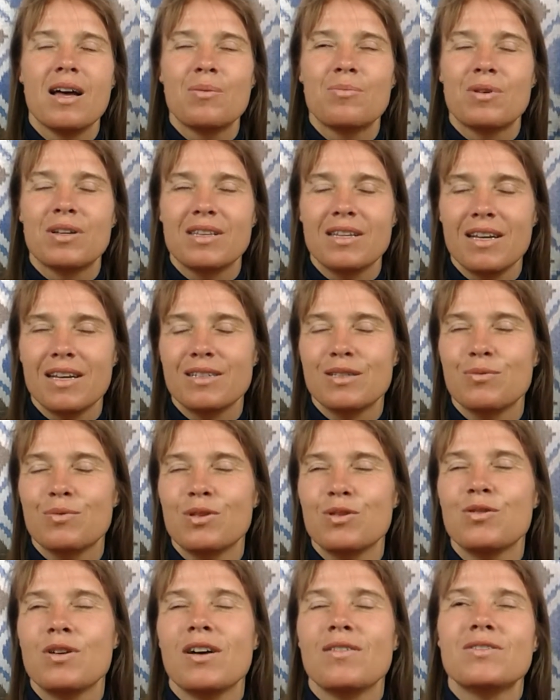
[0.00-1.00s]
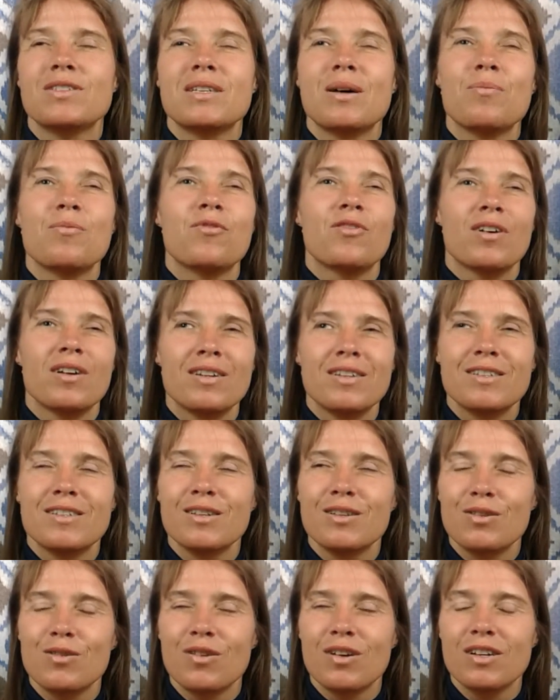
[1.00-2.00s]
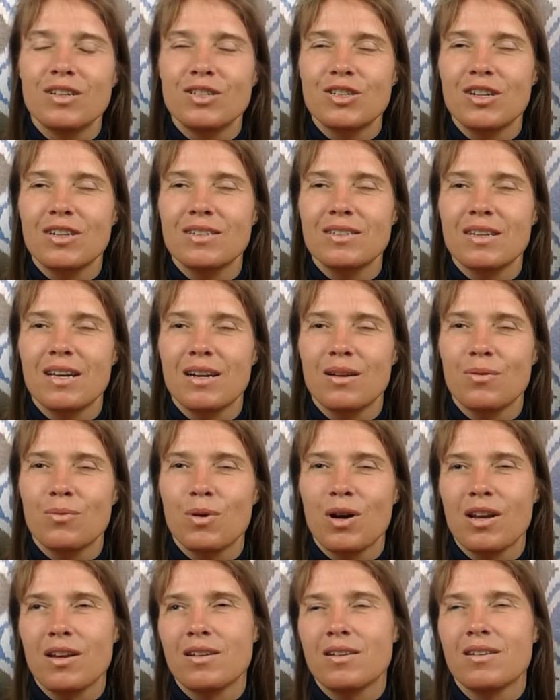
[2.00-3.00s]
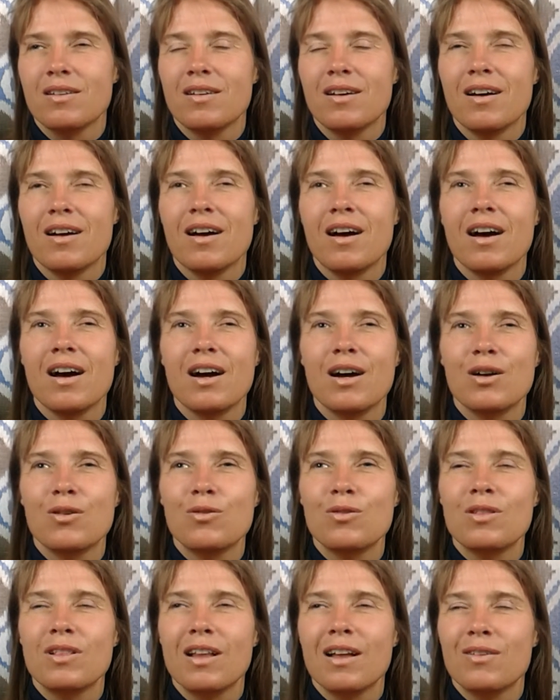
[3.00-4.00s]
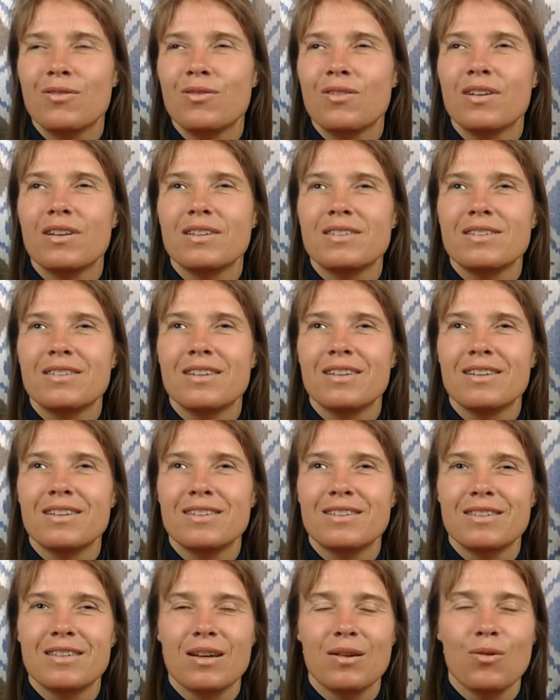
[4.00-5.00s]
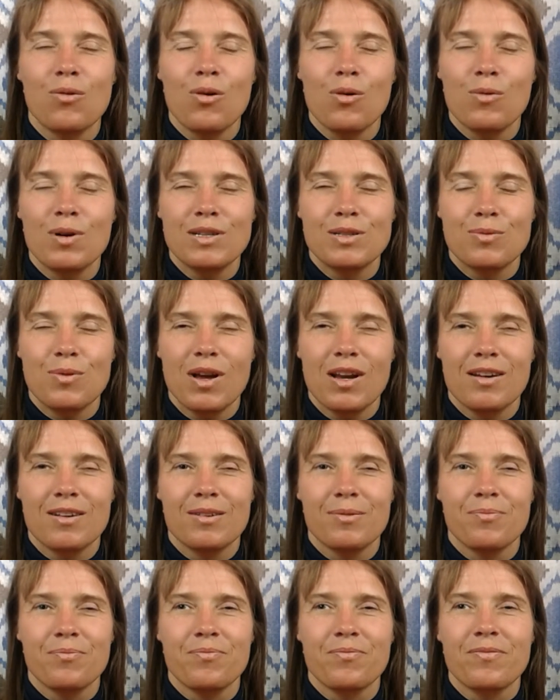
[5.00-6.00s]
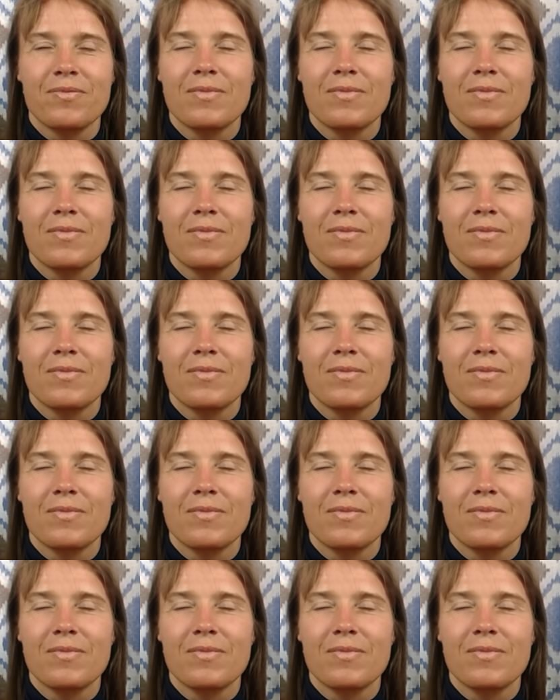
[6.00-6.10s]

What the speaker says: But yes, we do have some funny situations, and well, a good laugh is always welcome.